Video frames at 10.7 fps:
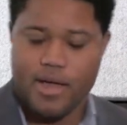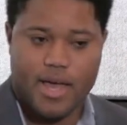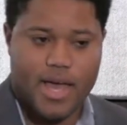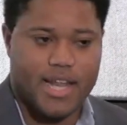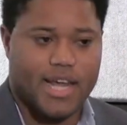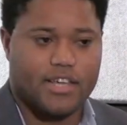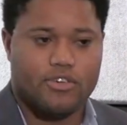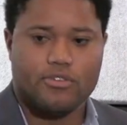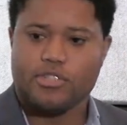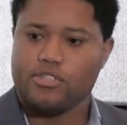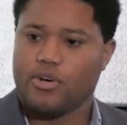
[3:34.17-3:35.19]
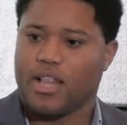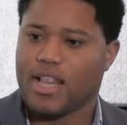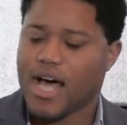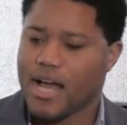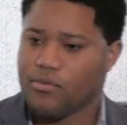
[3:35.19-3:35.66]
And I usually do a
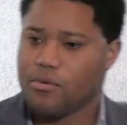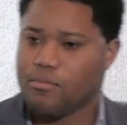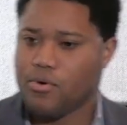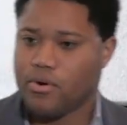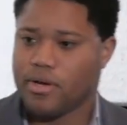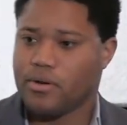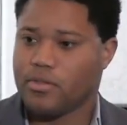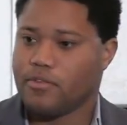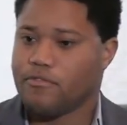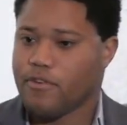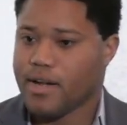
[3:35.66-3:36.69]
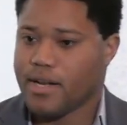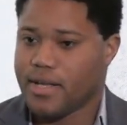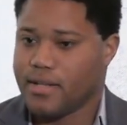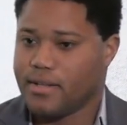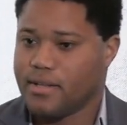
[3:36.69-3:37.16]
lot of reporting on the front
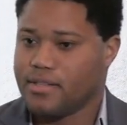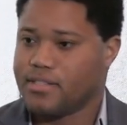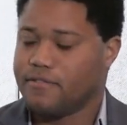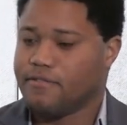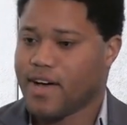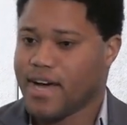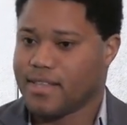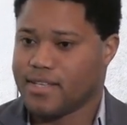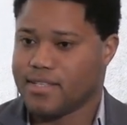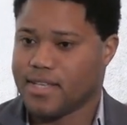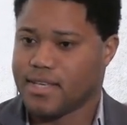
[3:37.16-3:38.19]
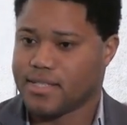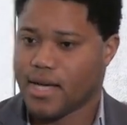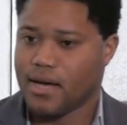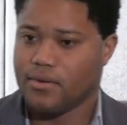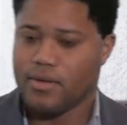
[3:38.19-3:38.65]
end to find these things
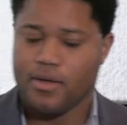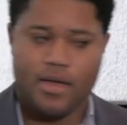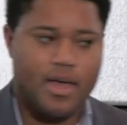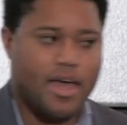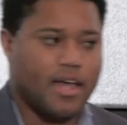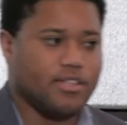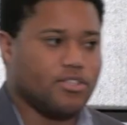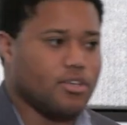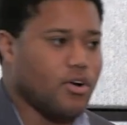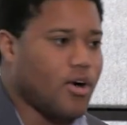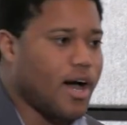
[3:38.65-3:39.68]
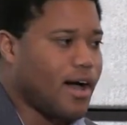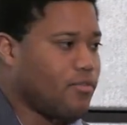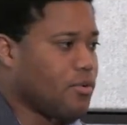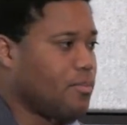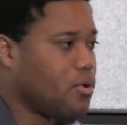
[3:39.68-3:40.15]
out. And so I
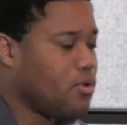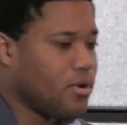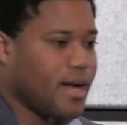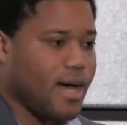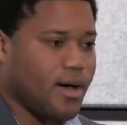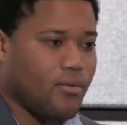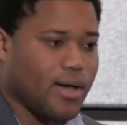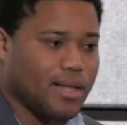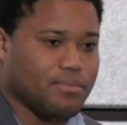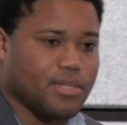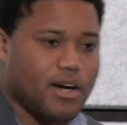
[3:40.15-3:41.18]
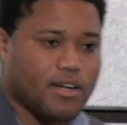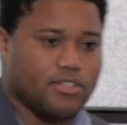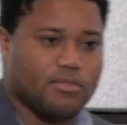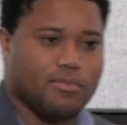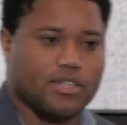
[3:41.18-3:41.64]
report out while I'm talking
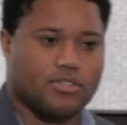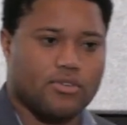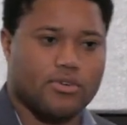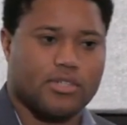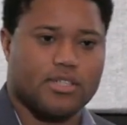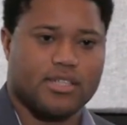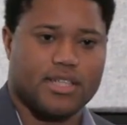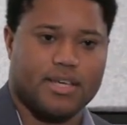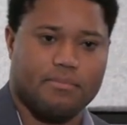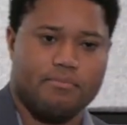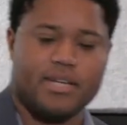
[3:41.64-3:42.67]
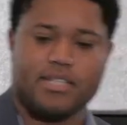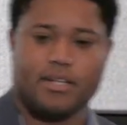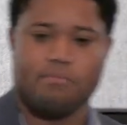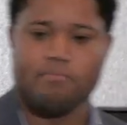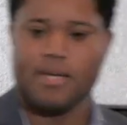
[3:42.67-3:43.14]
to my sources and they mention
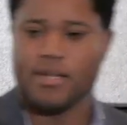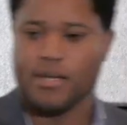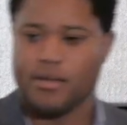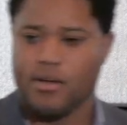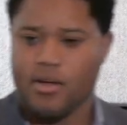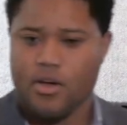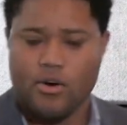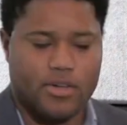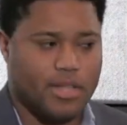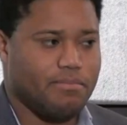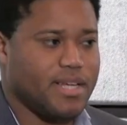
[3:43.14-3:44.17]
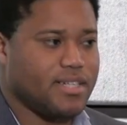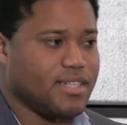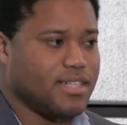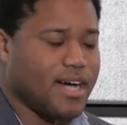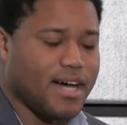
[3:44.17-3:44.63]
a meeting or they mention a
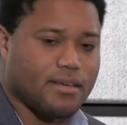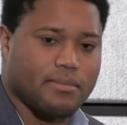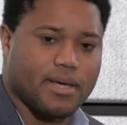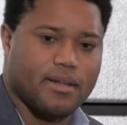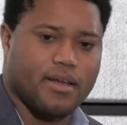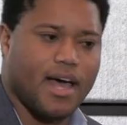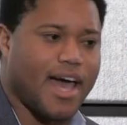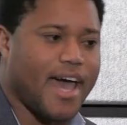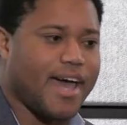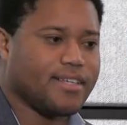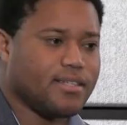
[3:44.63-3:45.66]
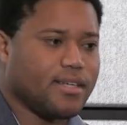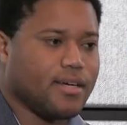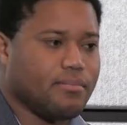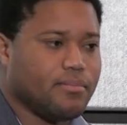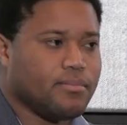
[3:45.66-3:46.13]
document. I ask
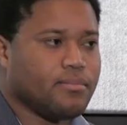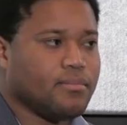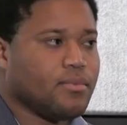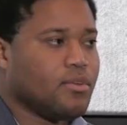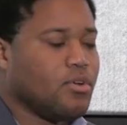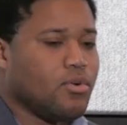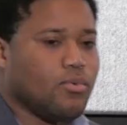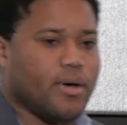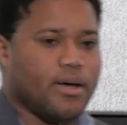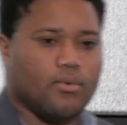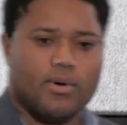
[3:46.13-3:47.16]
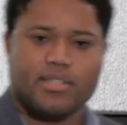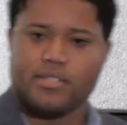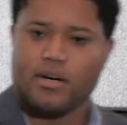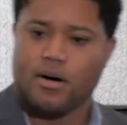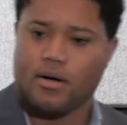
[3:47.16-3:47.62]
them, well, what's it
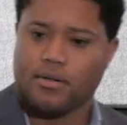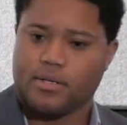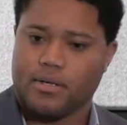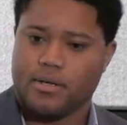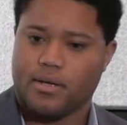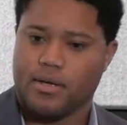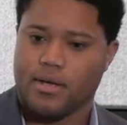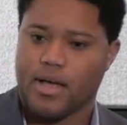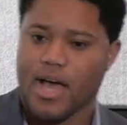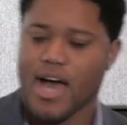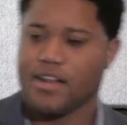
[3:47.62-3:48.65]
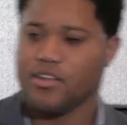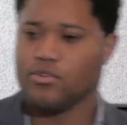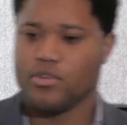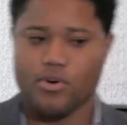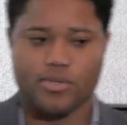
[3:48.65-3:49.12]
called? How do you
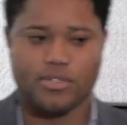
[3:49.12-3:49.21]
know it's